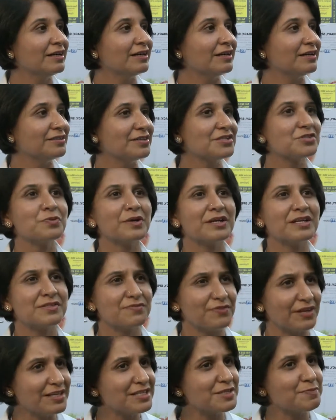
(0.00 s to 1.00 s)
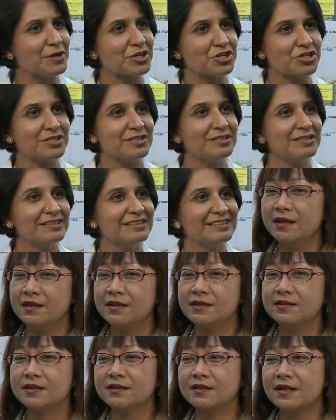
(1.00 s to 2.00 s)
Uh, this one is very special.
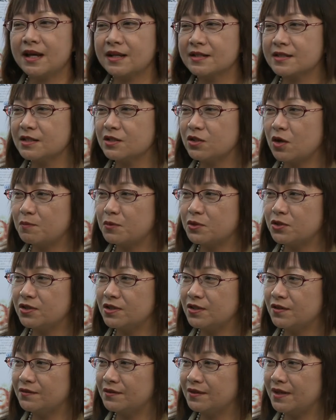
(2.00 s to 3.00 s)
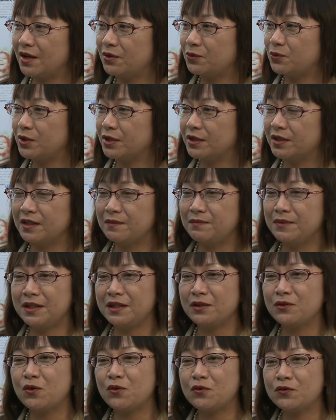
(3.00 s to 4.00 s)
It's an excellent opportunity of networking,
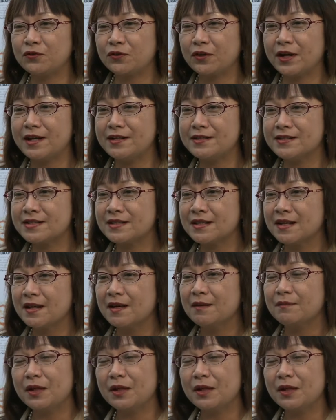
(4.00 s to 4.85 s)
meeting old friends,